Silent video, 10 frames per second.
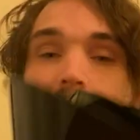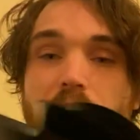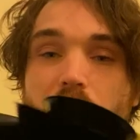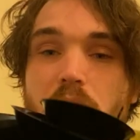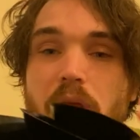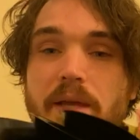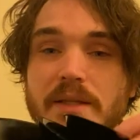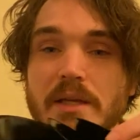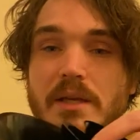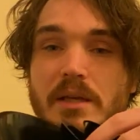and the whole
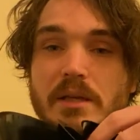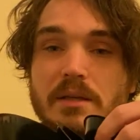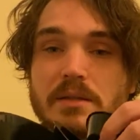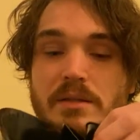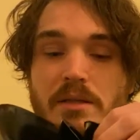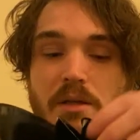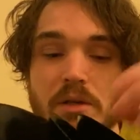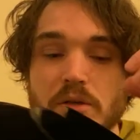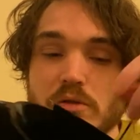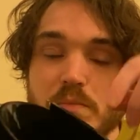idea is
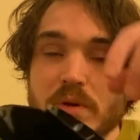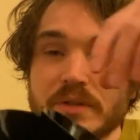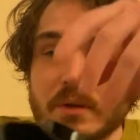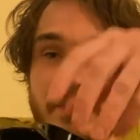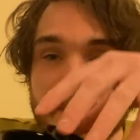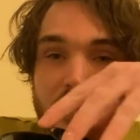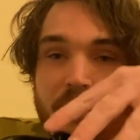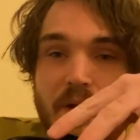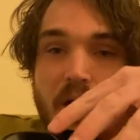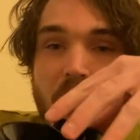you put something in the
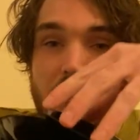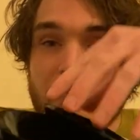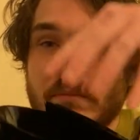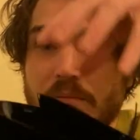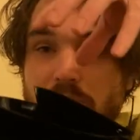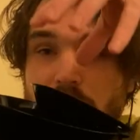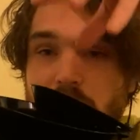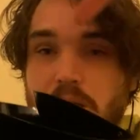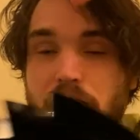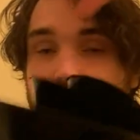top
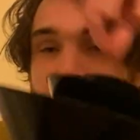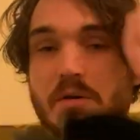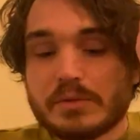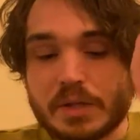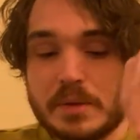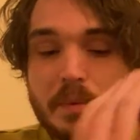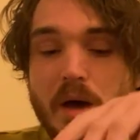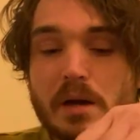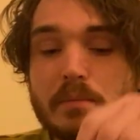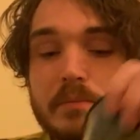and then it goes at the
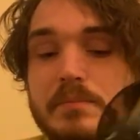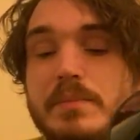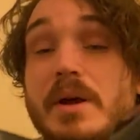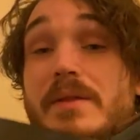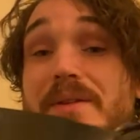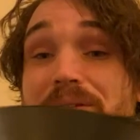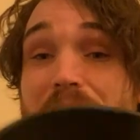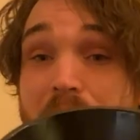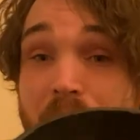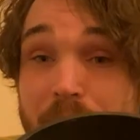bottom, but the
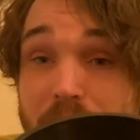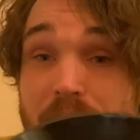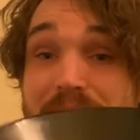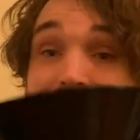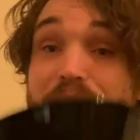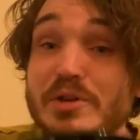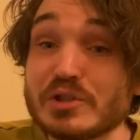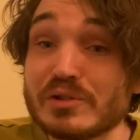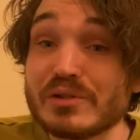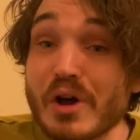top is
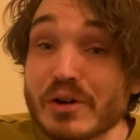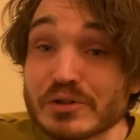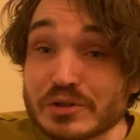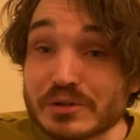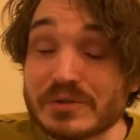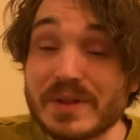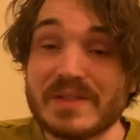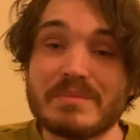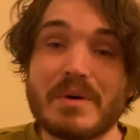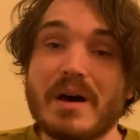much larger than
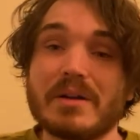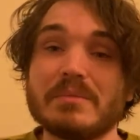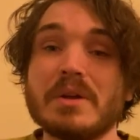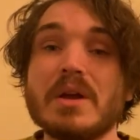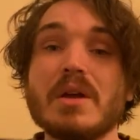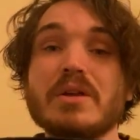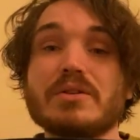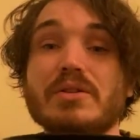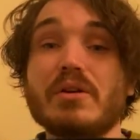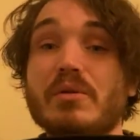the bottom,
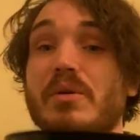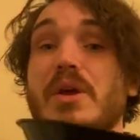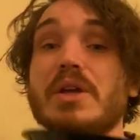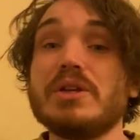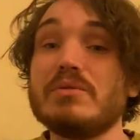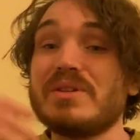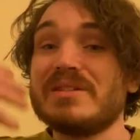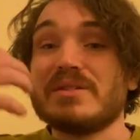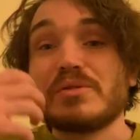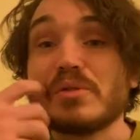so you
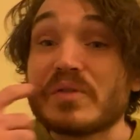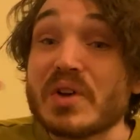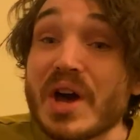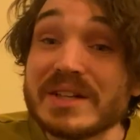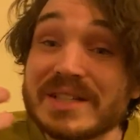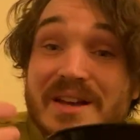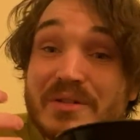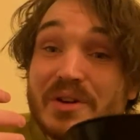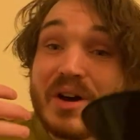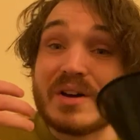can sort of cut
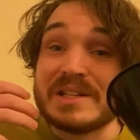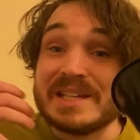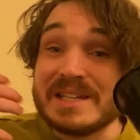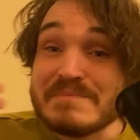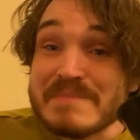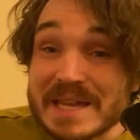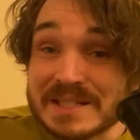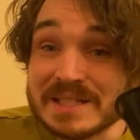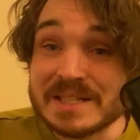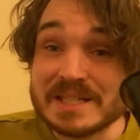down on any
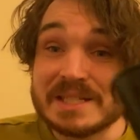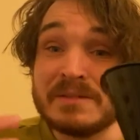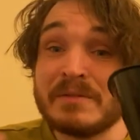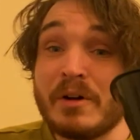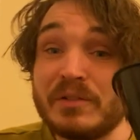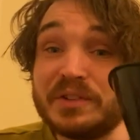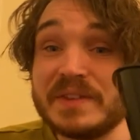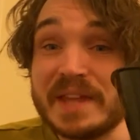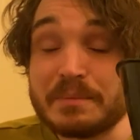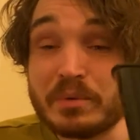messiness involved
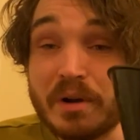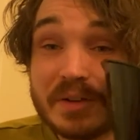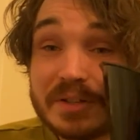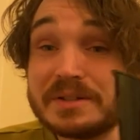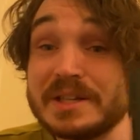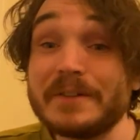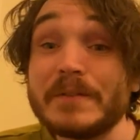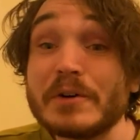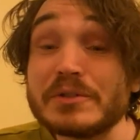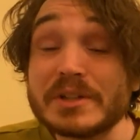in that process. Now,
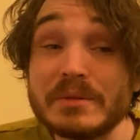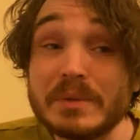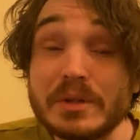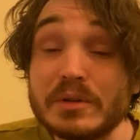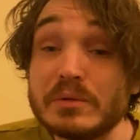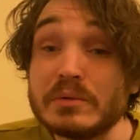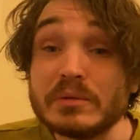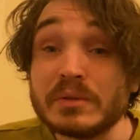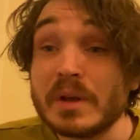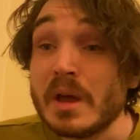funnels can be
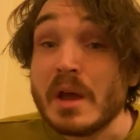used